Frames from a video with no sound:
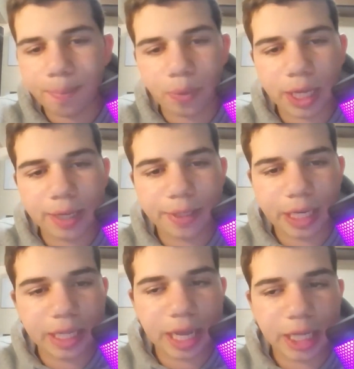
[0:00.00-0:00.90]
playing
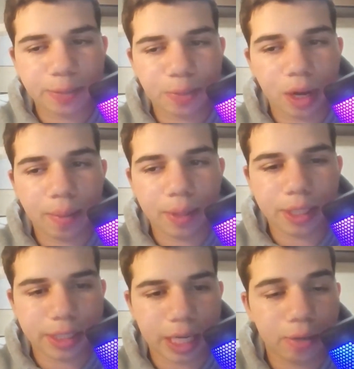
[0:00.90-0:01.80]
DH probably,
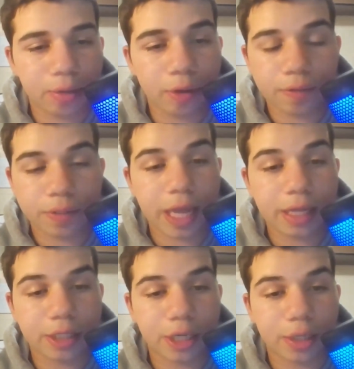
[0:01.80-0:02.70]
because I don't know if
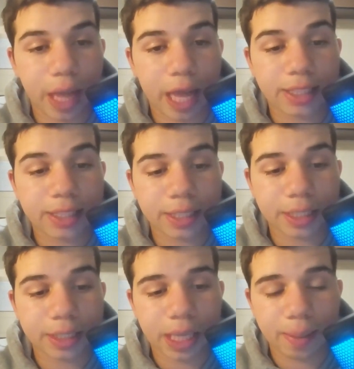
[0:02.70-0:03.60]
Stanton's going to last on
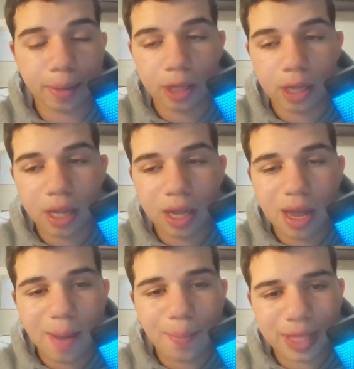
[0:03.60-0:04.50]
this team.
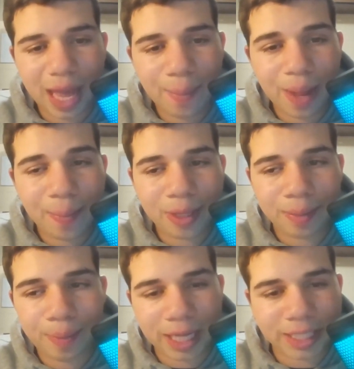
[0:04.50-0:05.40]
But that might be the
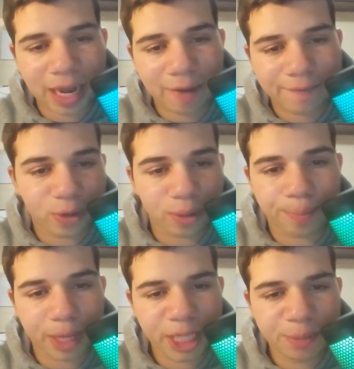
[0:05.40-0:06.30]
best outfield of
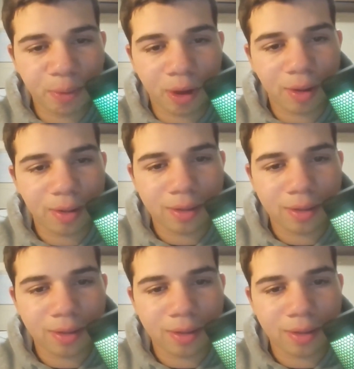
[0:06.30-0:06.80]
baseball.